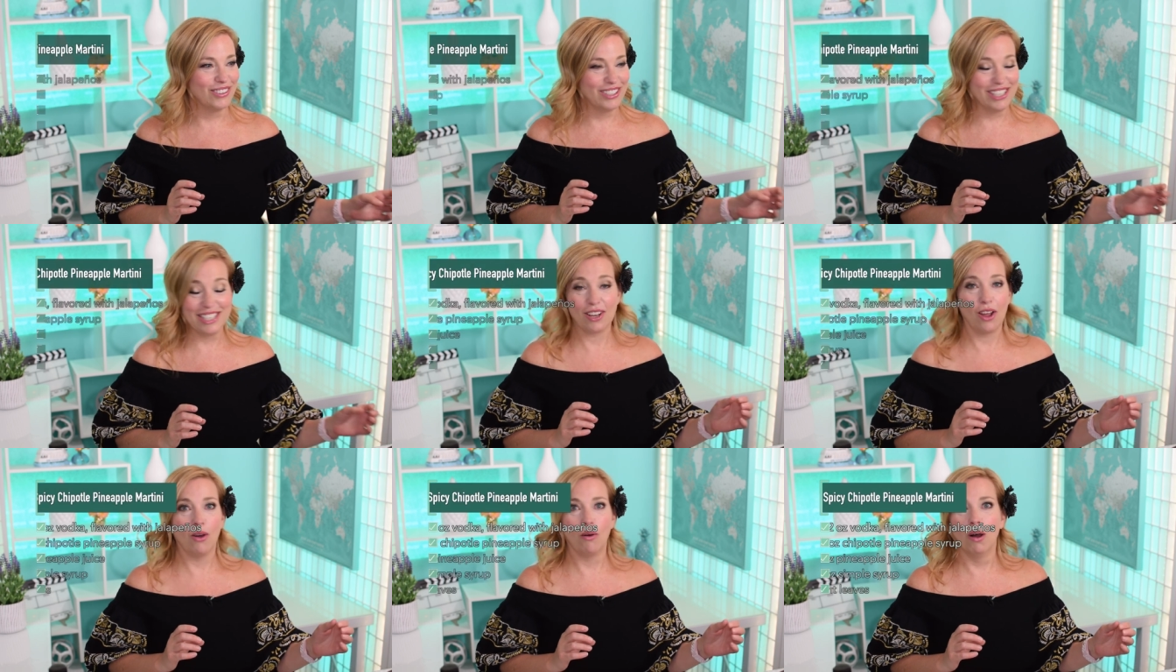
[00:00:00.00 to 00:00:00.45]

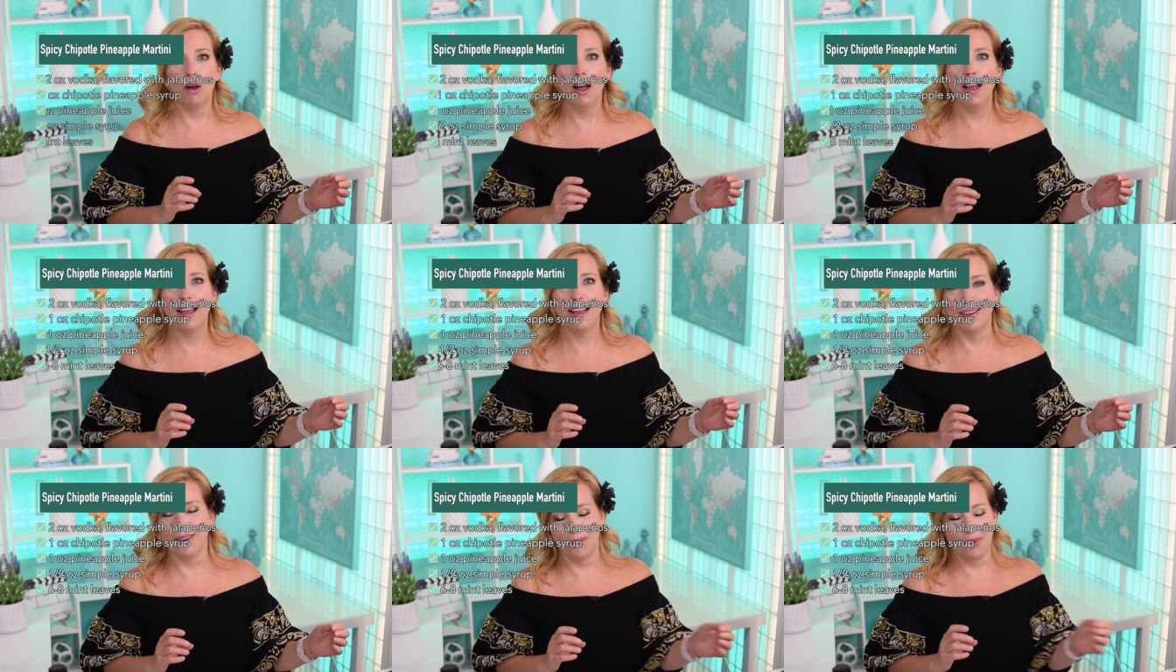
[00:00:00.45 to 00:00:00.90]
He's all,
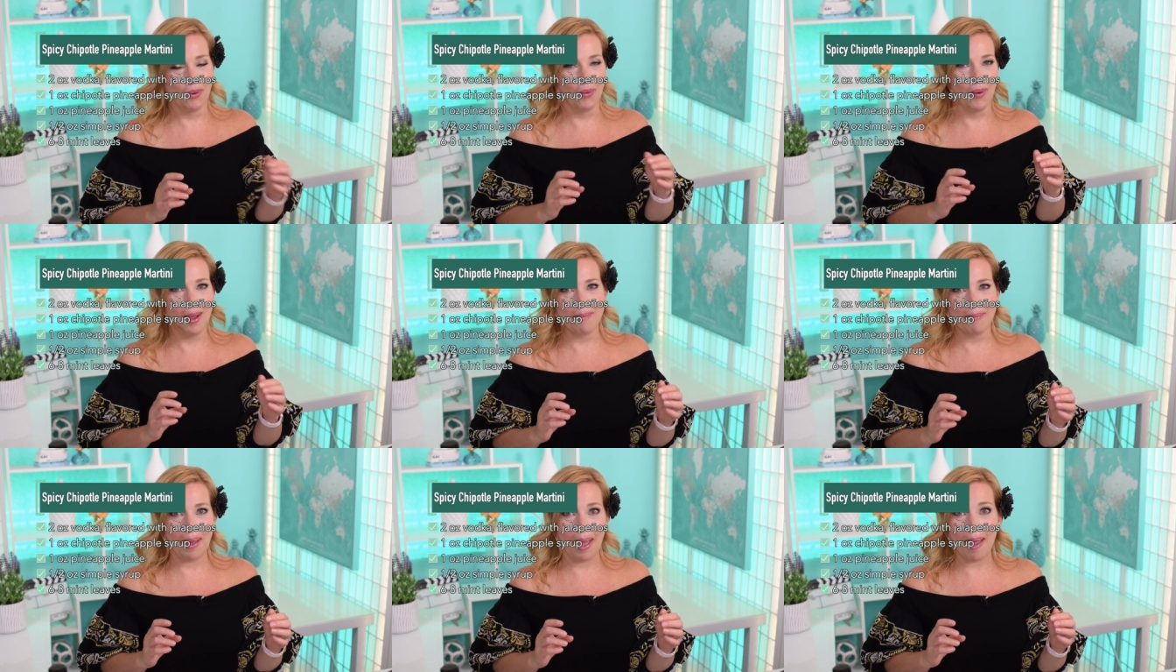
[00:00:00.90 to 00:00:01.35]
what?
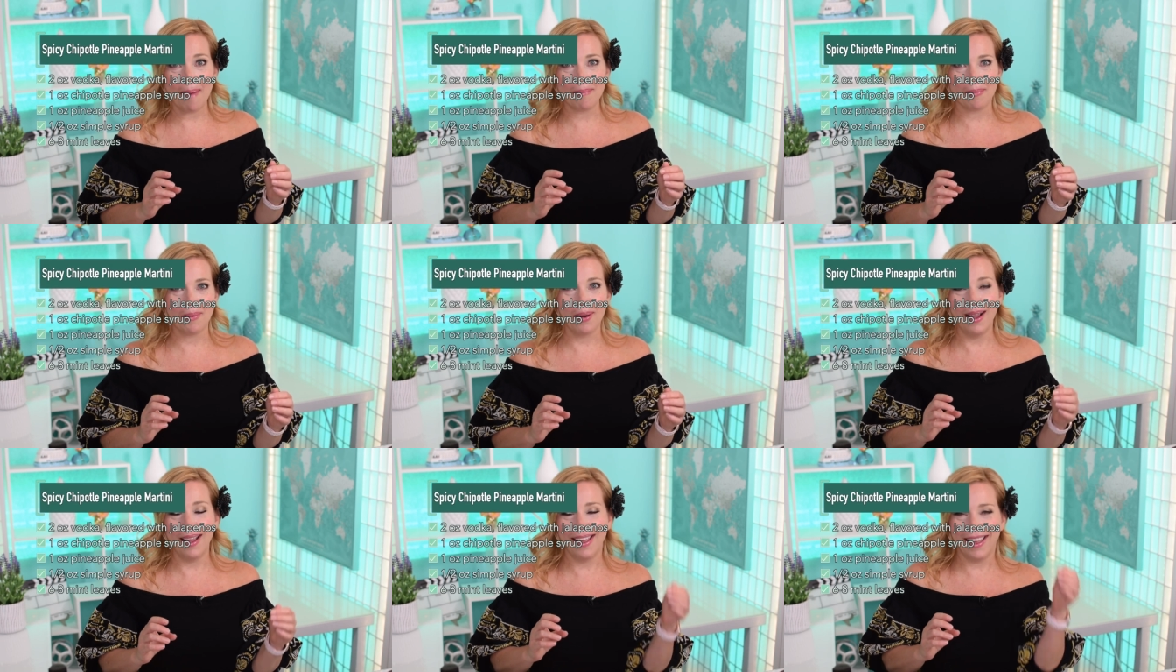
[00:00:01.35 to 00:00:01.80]
What, babe?
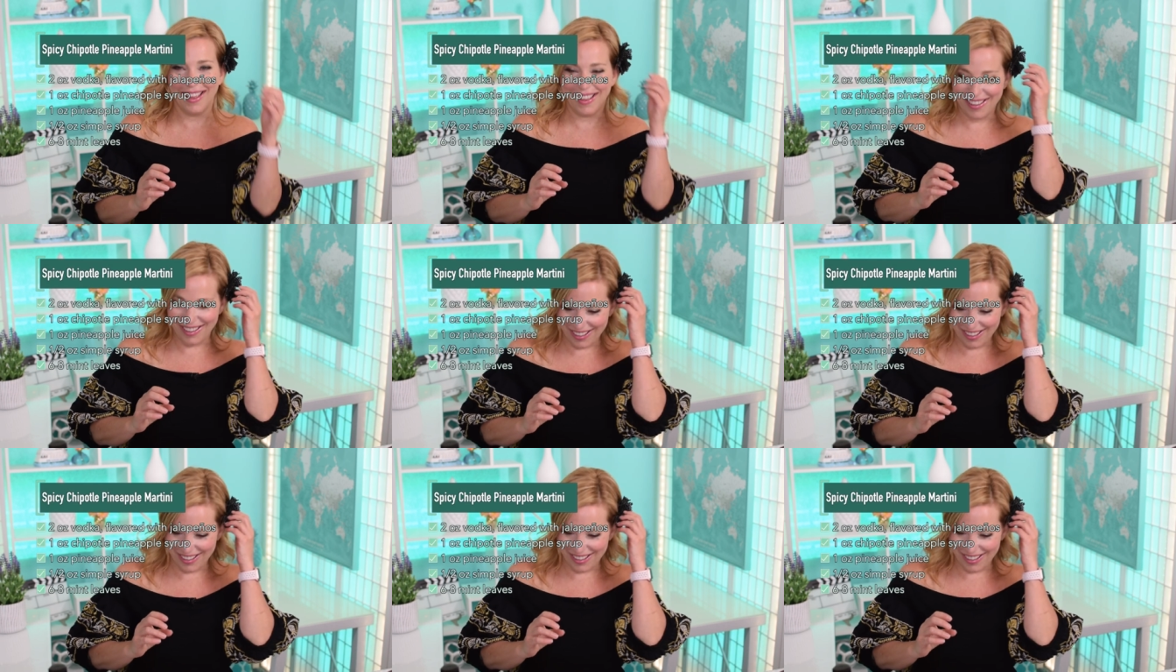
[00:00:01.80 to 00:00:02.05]
What?